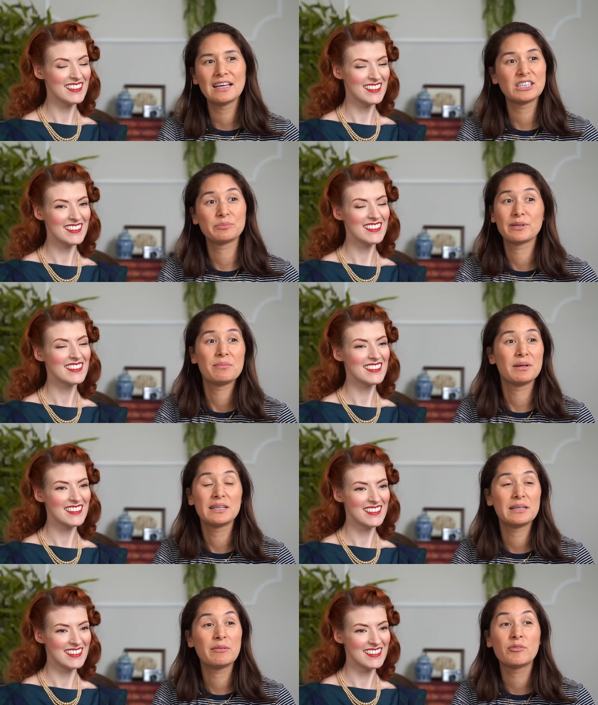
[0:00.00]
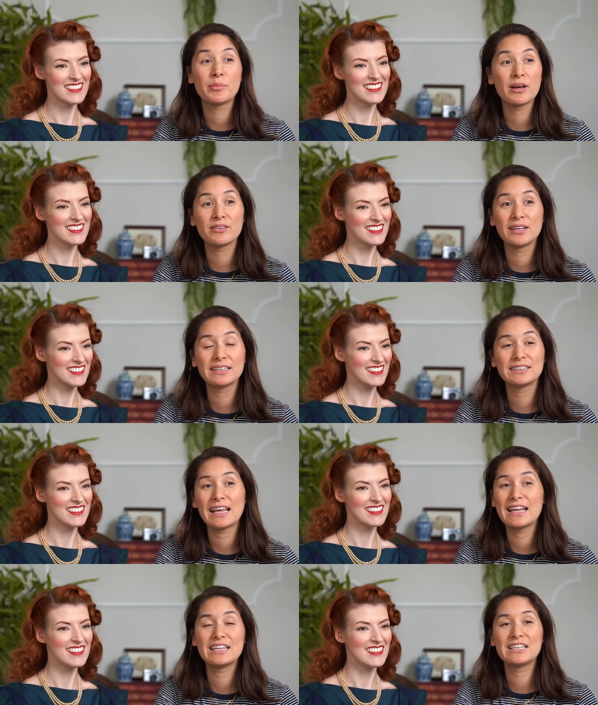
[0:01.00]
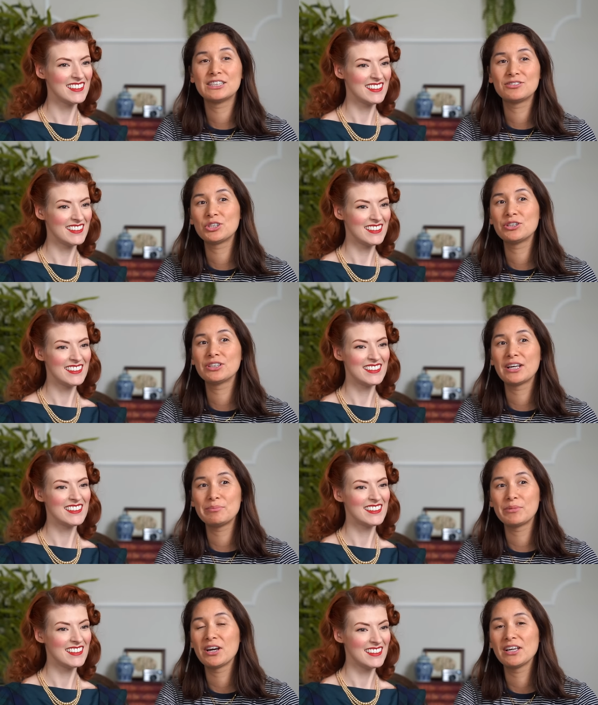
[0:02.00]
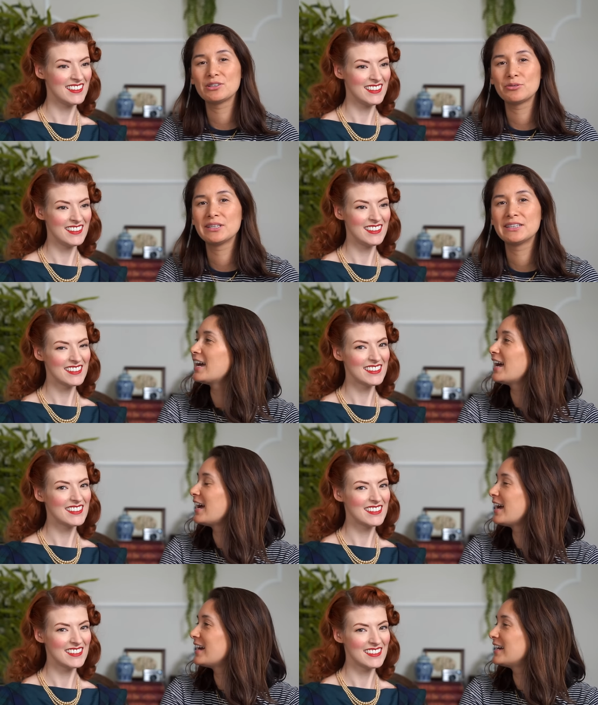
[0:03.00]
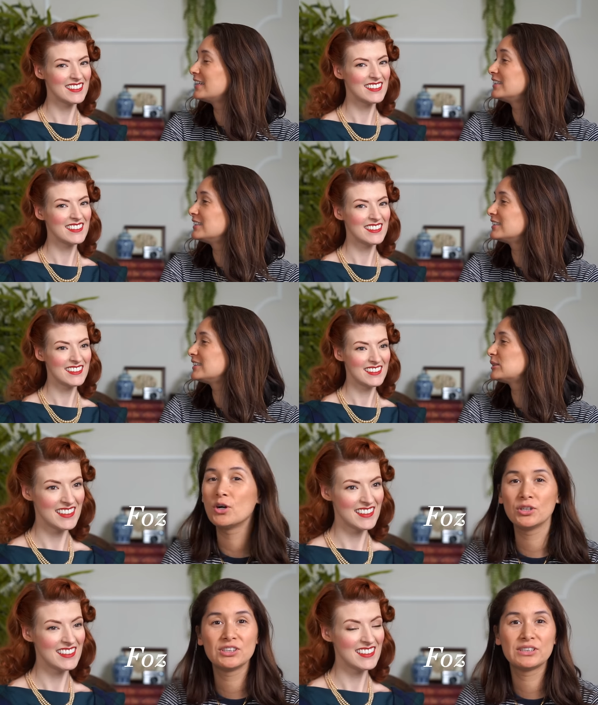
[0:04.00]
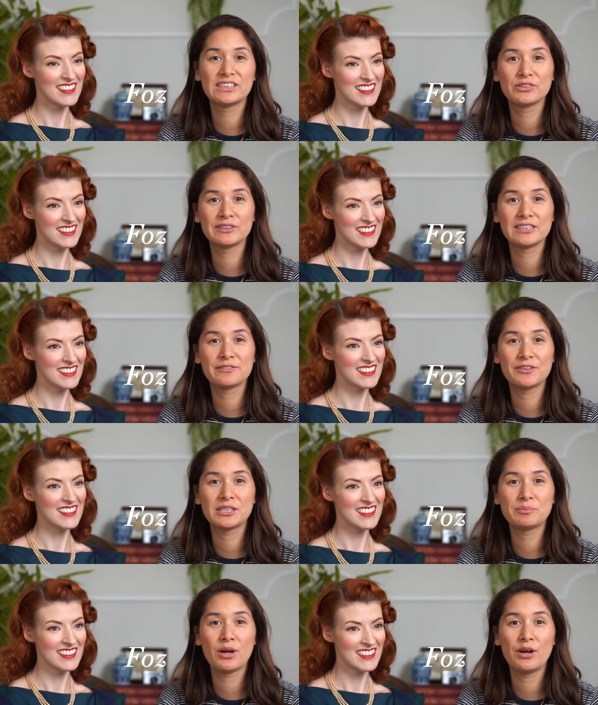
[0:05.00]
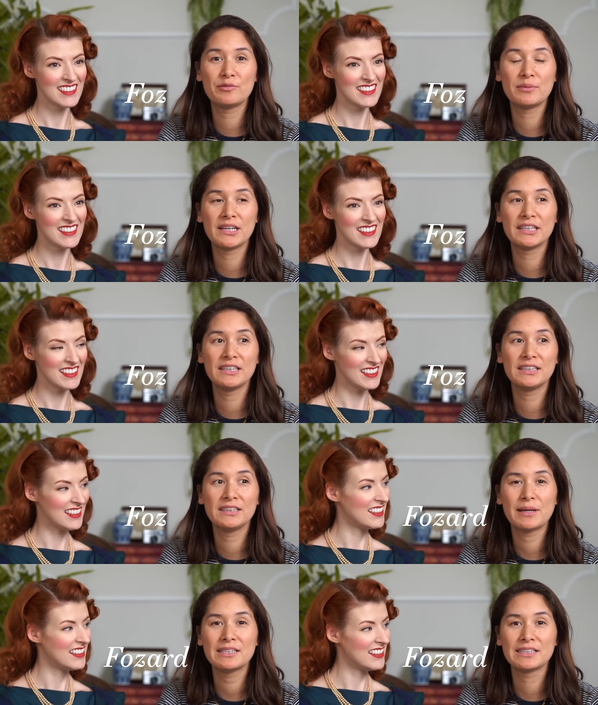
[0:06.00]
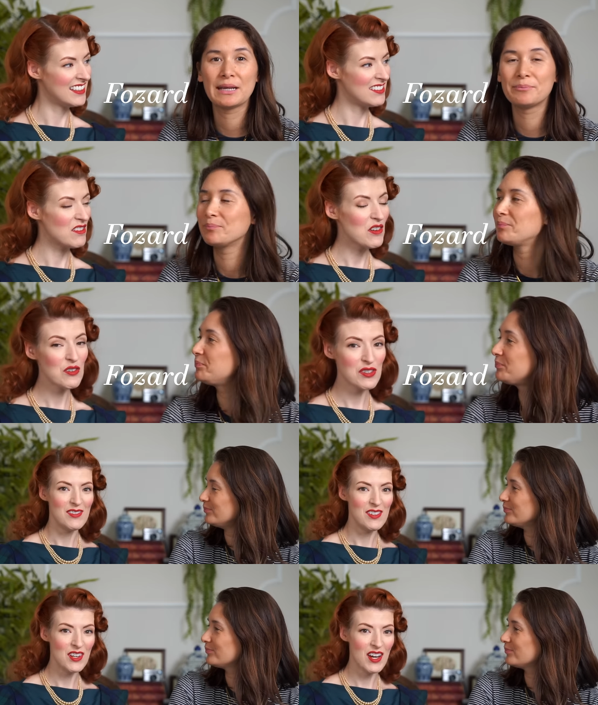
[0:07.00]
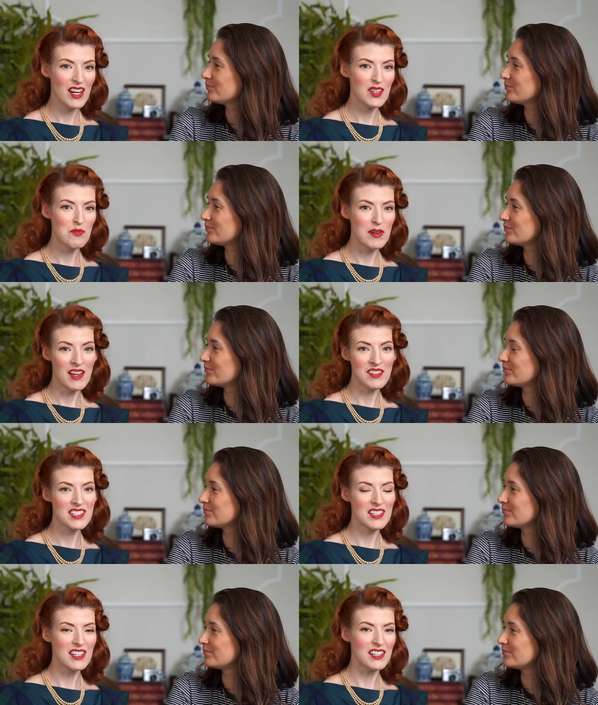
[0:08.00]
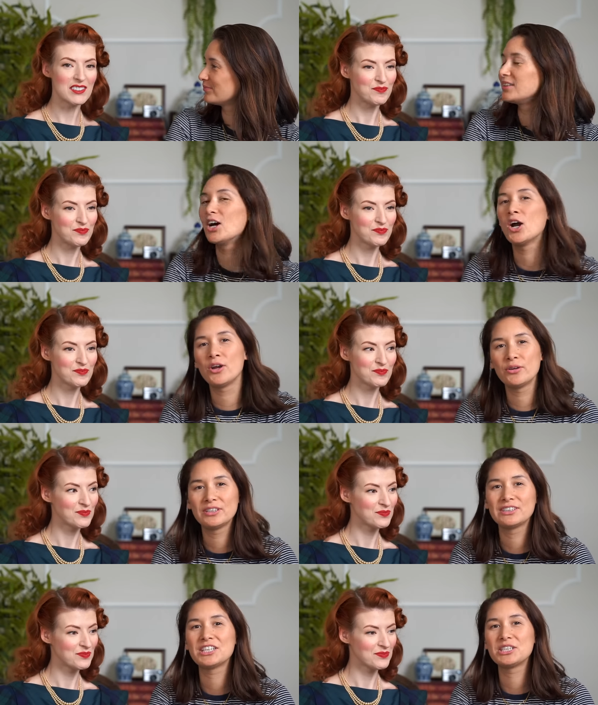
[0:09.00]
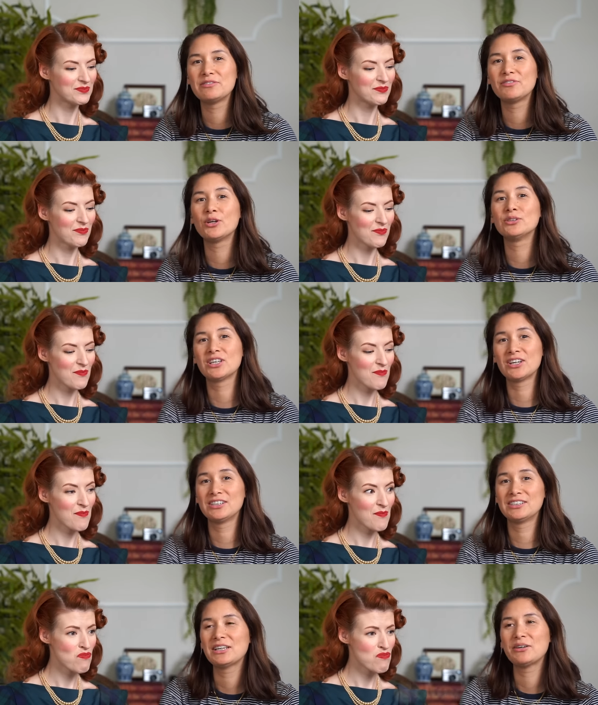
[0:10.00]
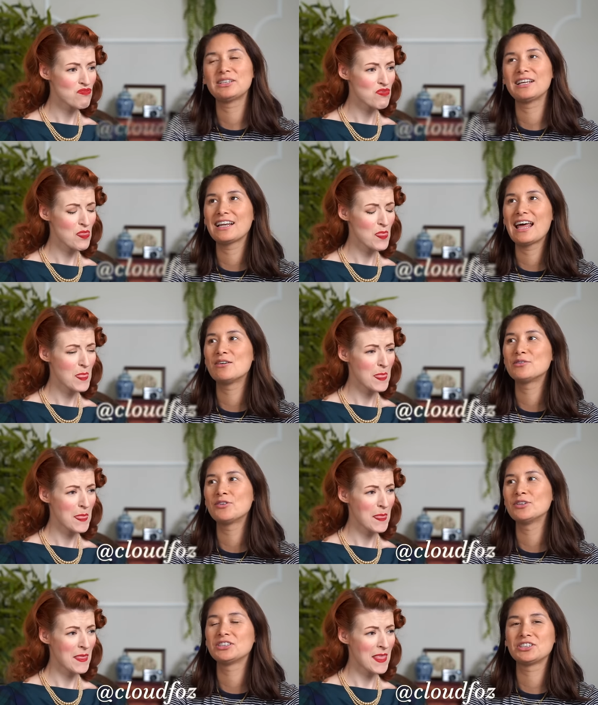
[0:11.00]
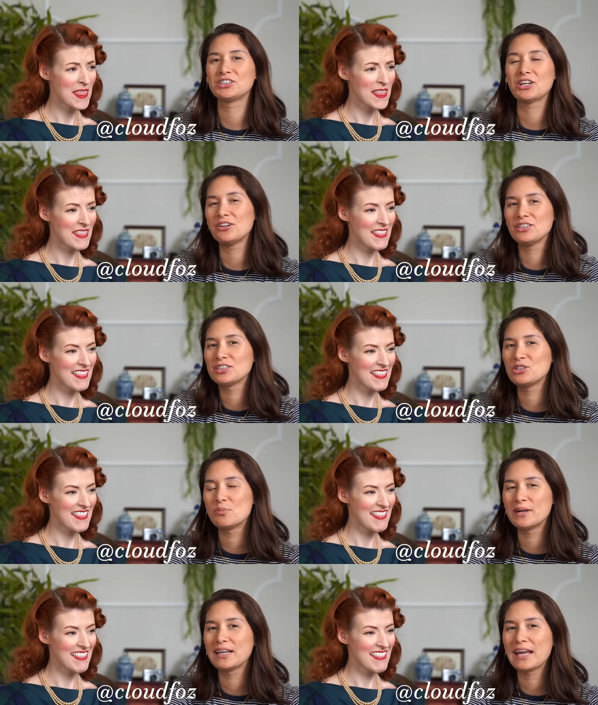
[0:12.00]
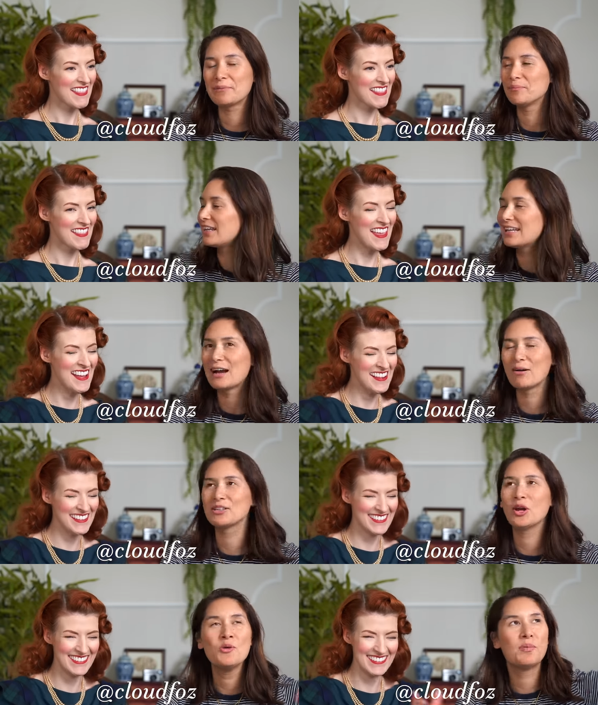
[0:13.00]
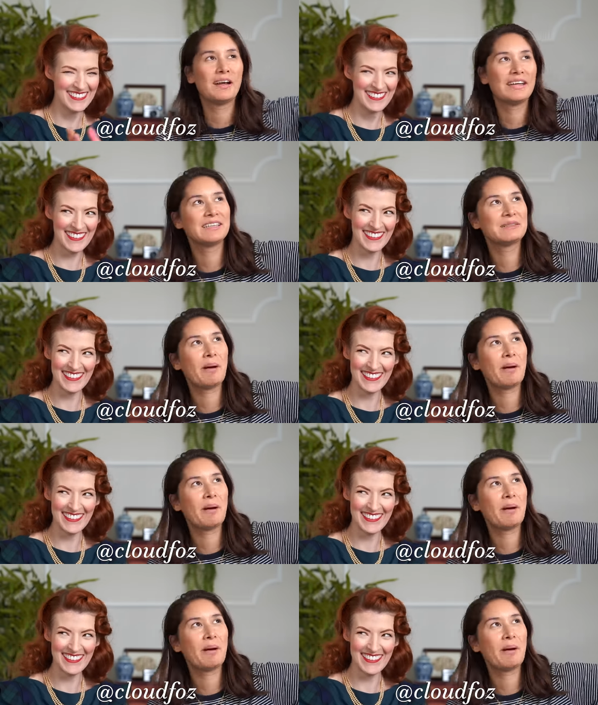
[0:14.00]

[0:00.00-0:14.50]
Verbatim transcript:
Speaker 1: That just became my nickname for about the next ten years during like my high school years. And Foz is obviously the first part of my maiden name. Also, not how you pronounce it though. No, because actually Fozard. So it's like Cloud Foz is just totally just not my name, and now I go by it